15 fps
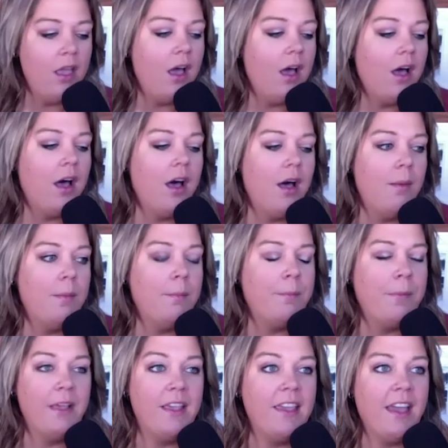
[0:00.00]
Um,
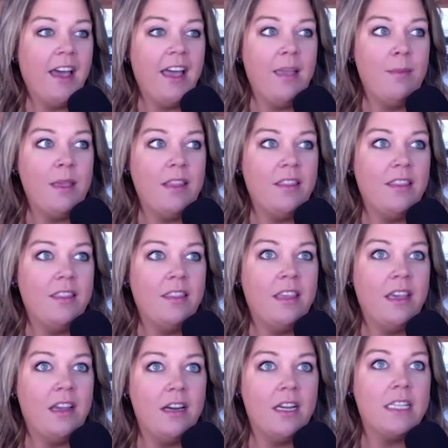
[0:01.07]
but yeah, I mean, the
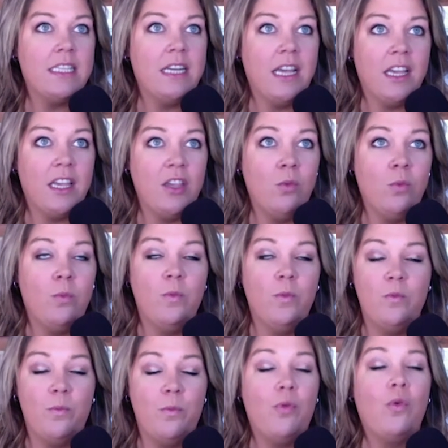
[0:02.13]
Eriksson Ek, you
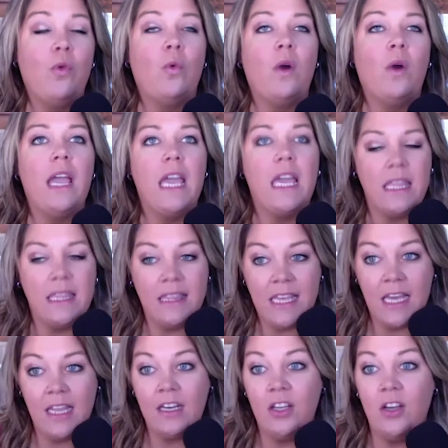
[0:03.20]
pray
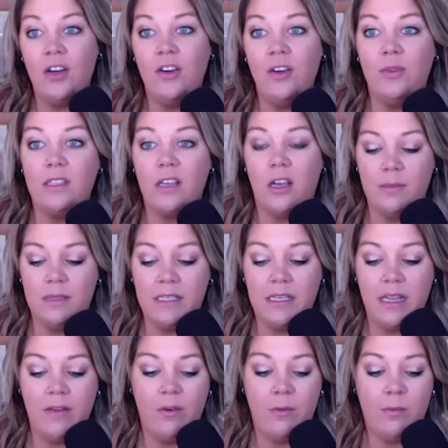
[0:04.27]
that good news comes
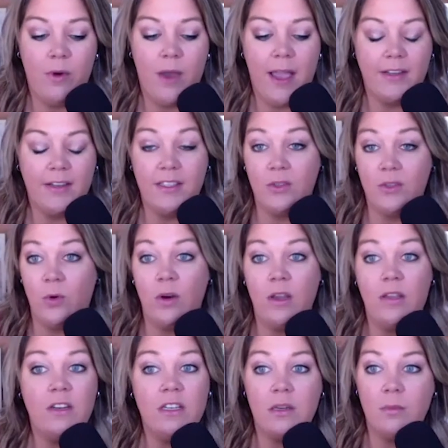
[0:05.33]
today from practice or
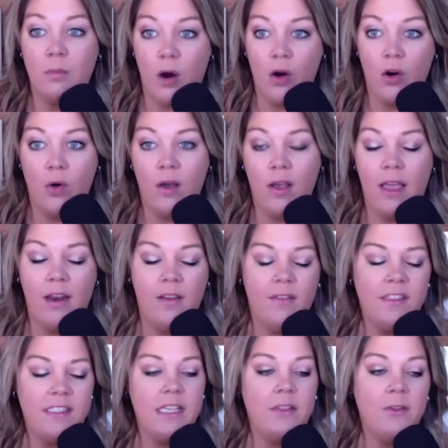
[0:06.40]
even tomorrow ahead of the St.